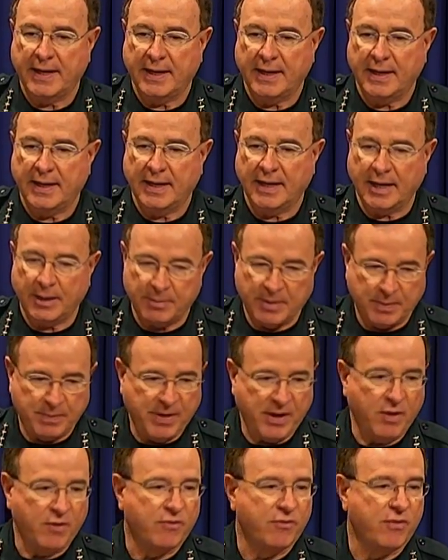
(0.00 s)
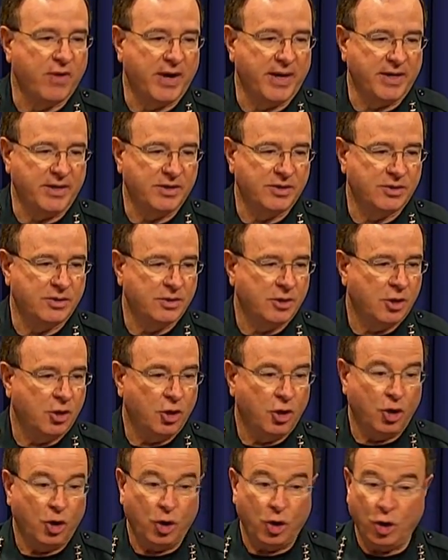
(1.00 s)
Let me paraphrase.
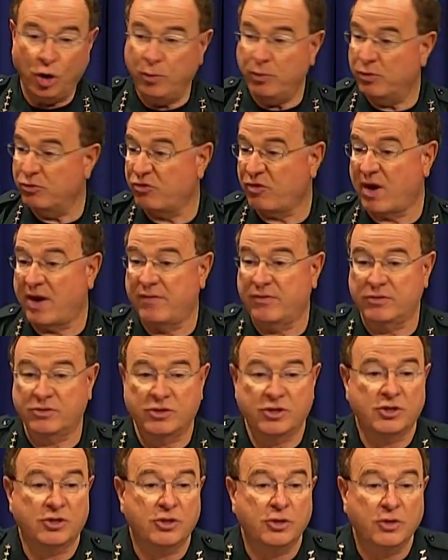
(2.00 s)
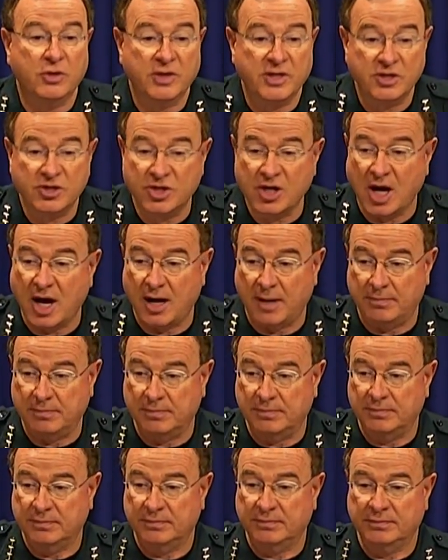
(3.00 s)
Uber driver's just doing his job.
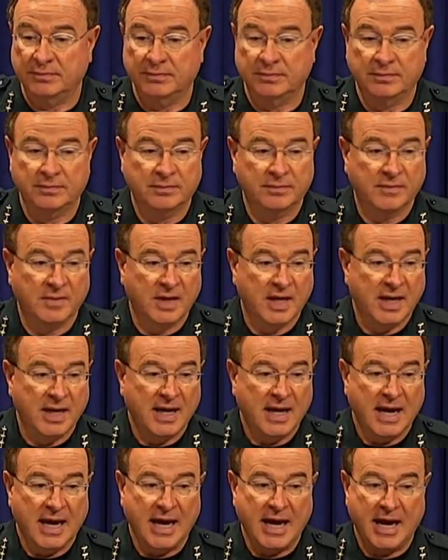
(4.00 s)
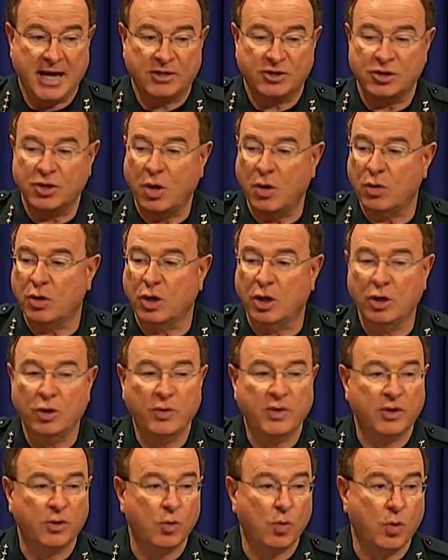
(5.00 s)
He has no clue
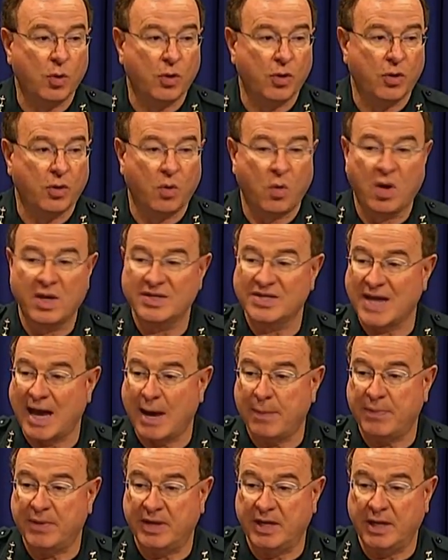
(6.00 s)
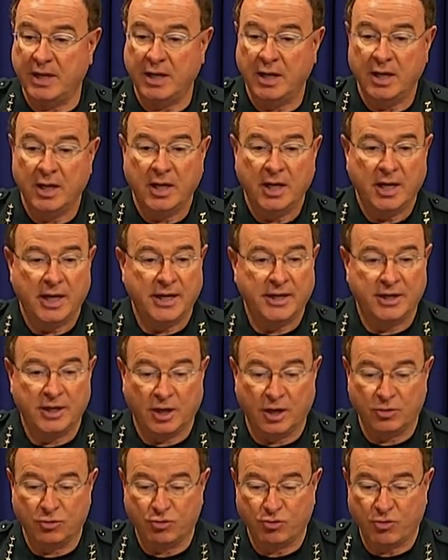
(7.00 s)
in the world what's happening until
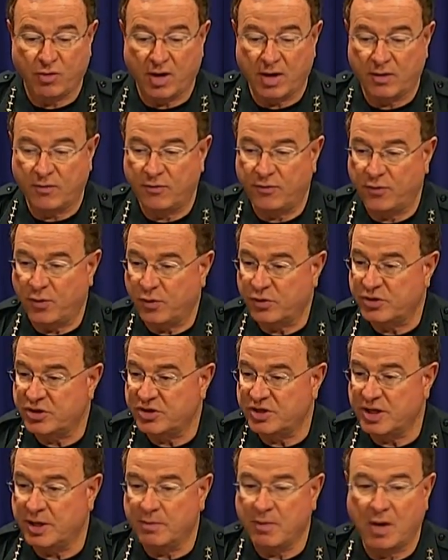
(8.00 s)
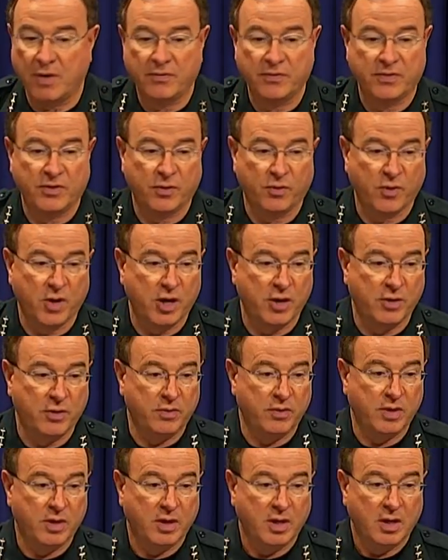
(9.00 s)
a truck forces him off of the
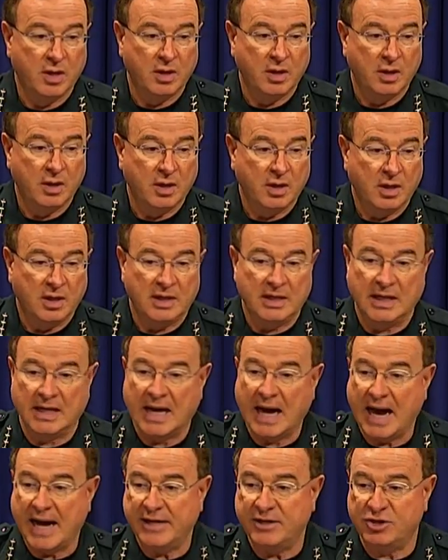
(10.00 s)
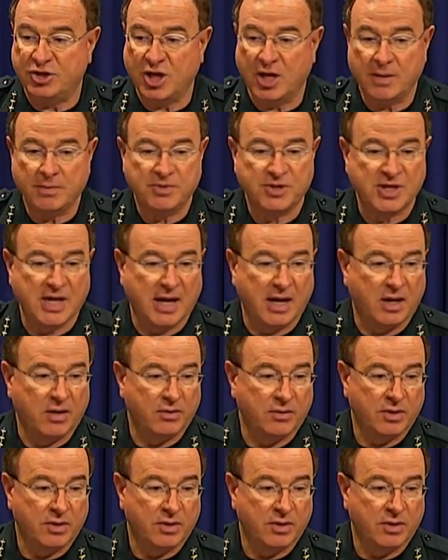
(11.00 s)
road. The guy jumps out